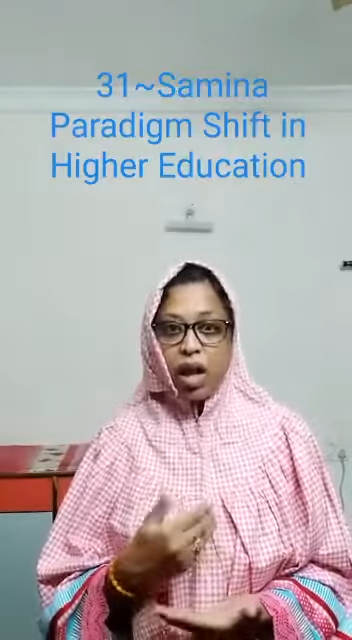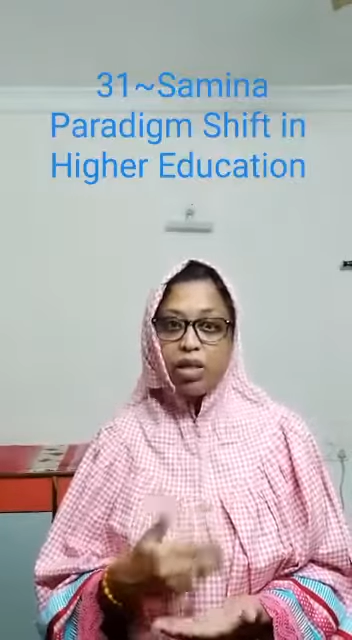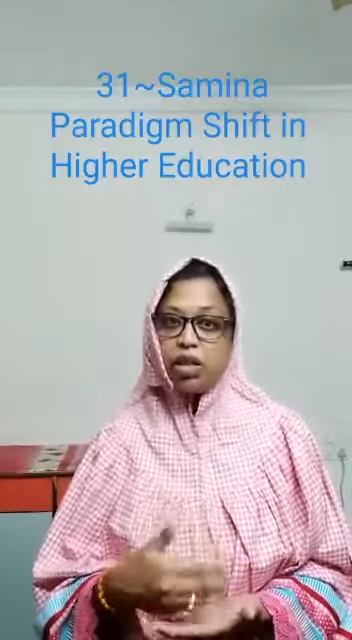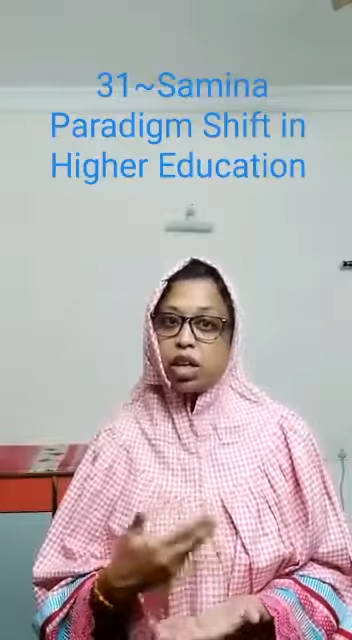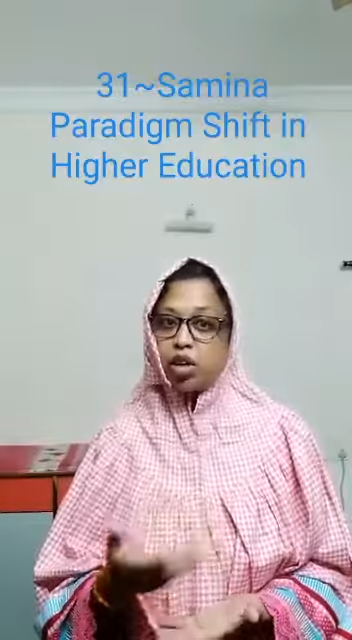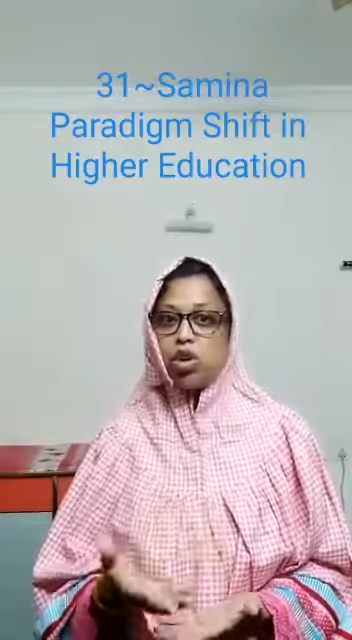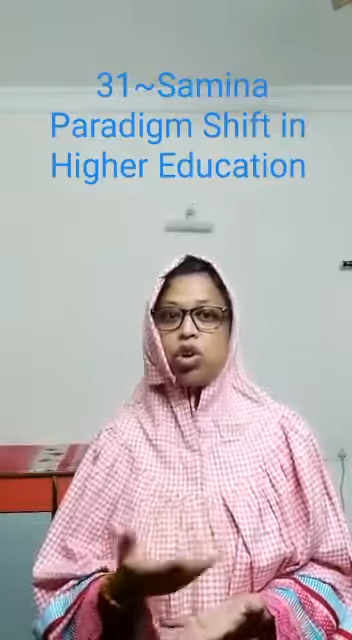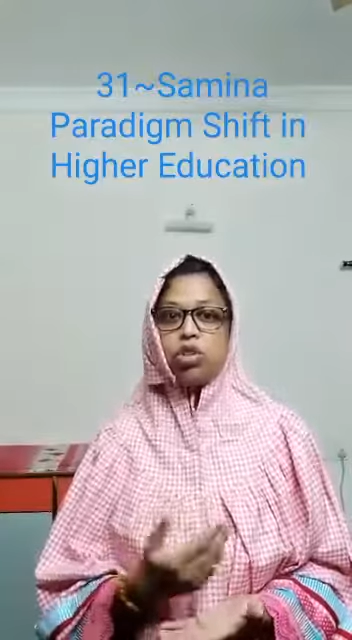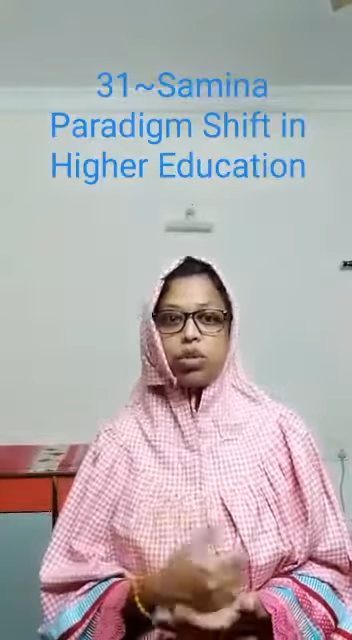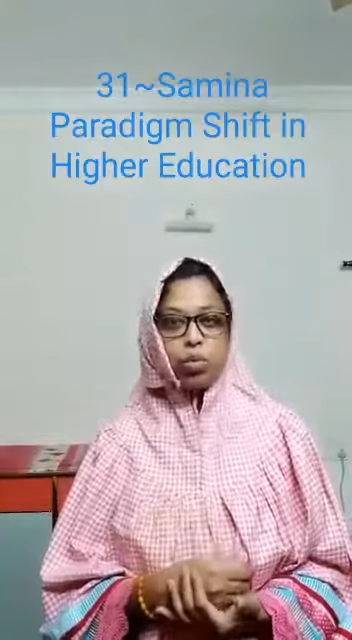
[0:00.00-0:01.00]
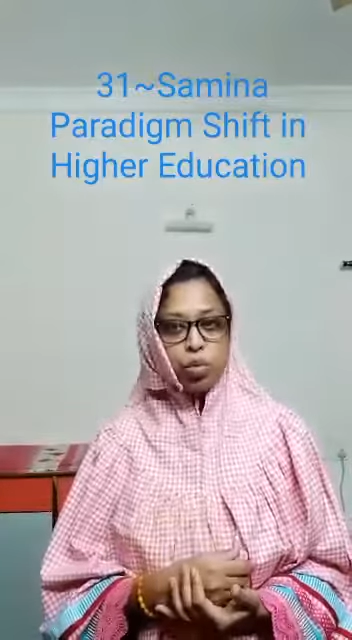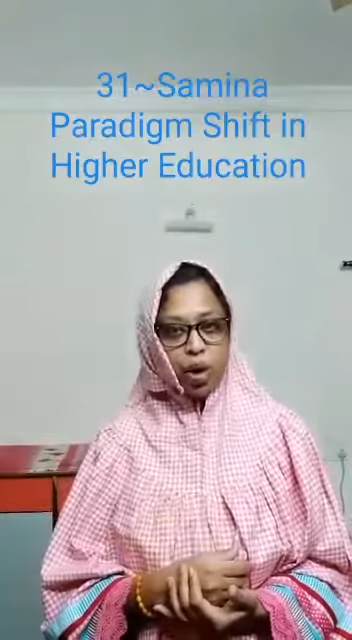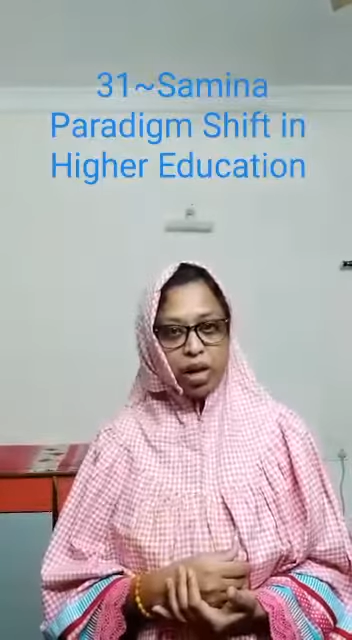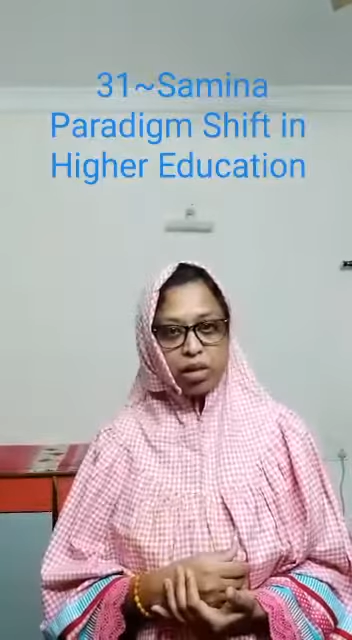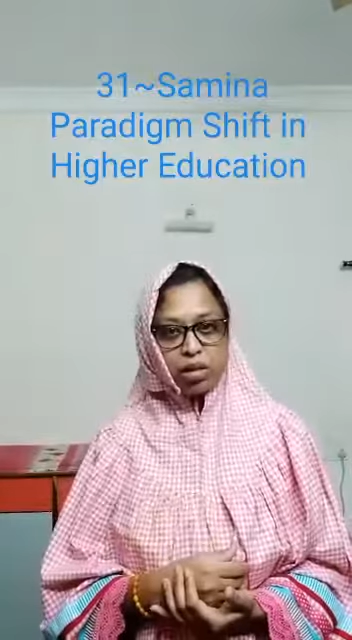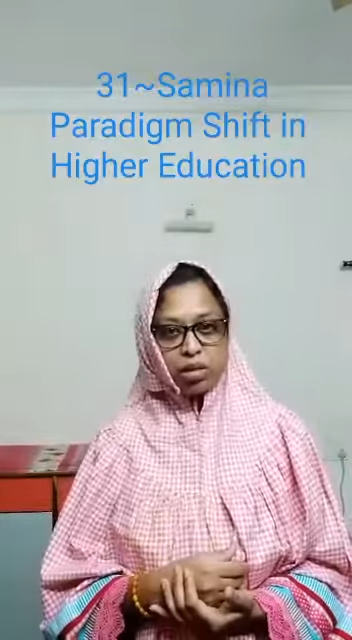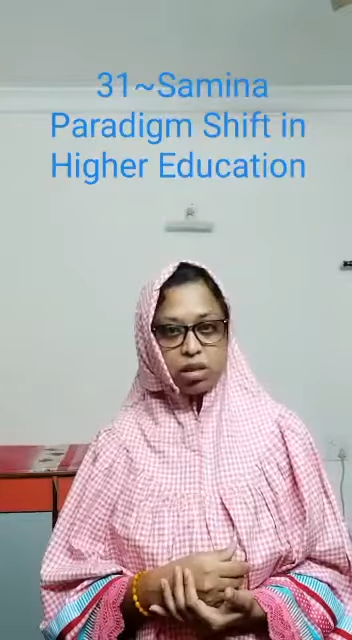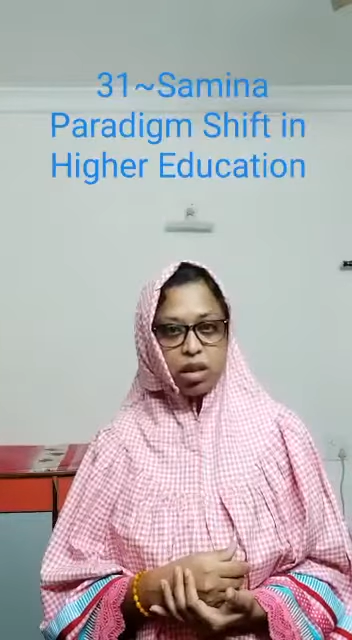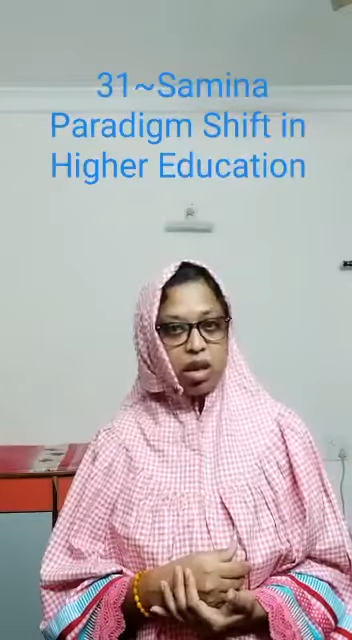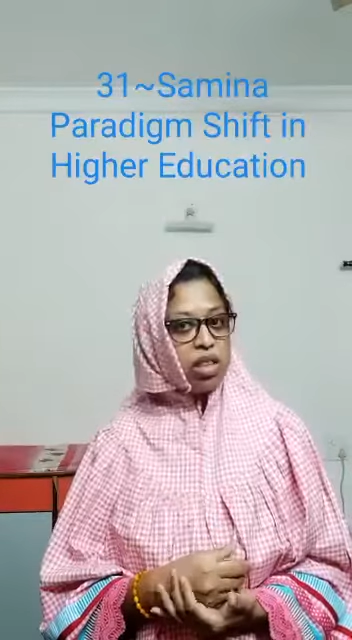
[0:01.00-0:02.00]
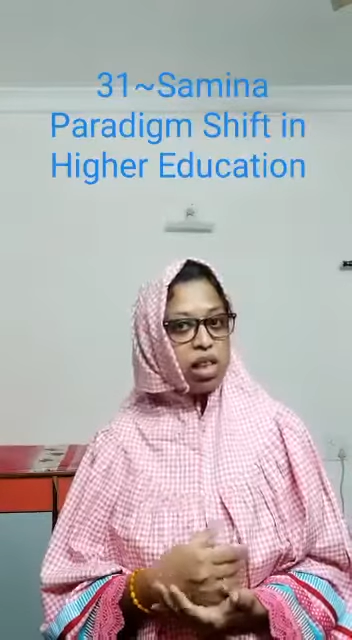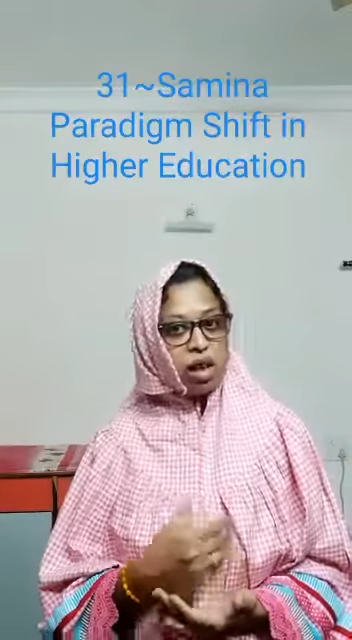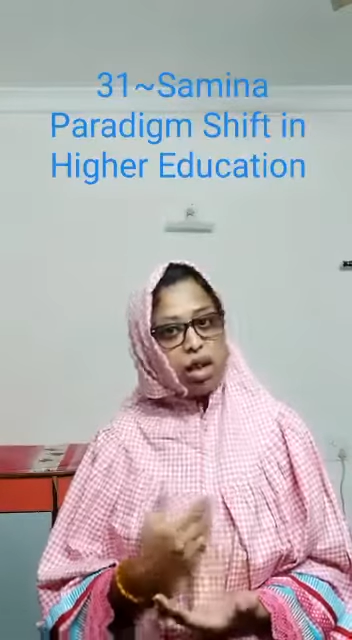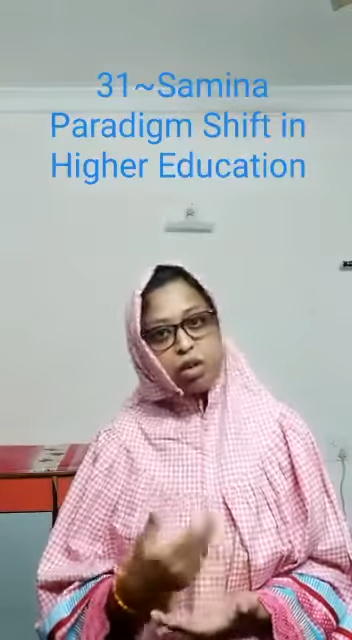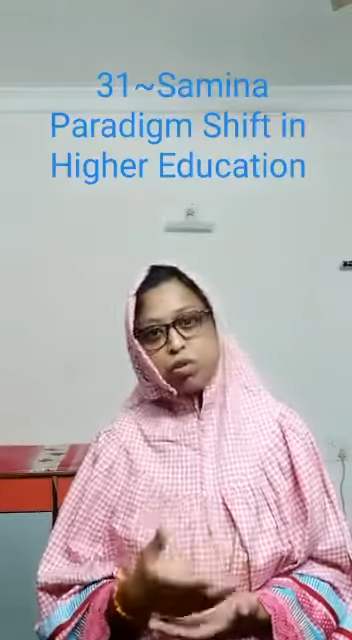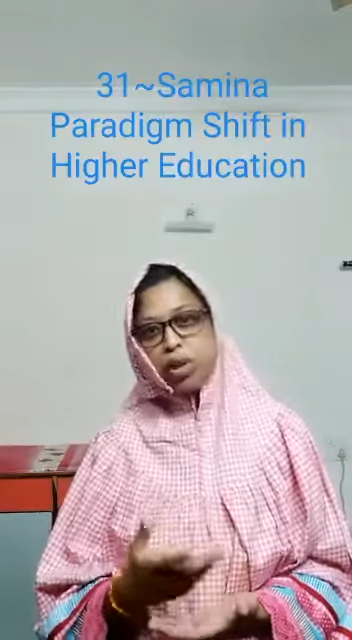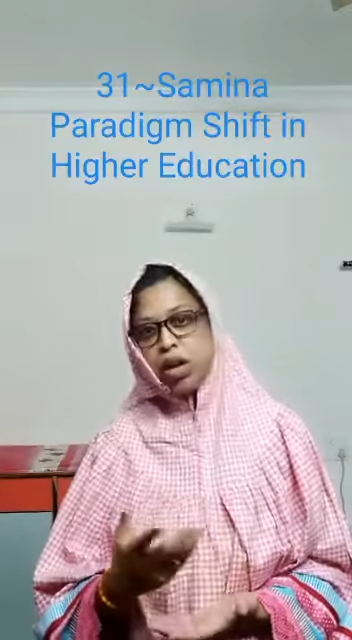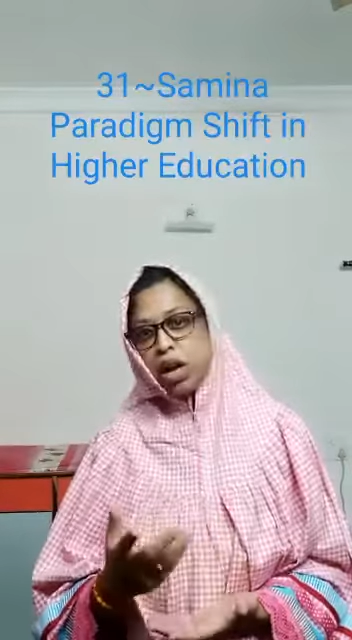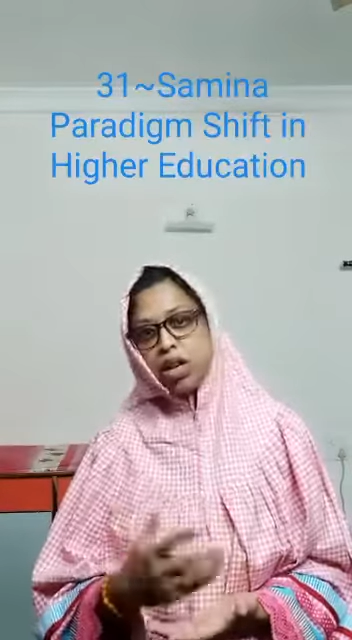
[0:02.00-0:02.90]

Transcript: and the technology providers, that it will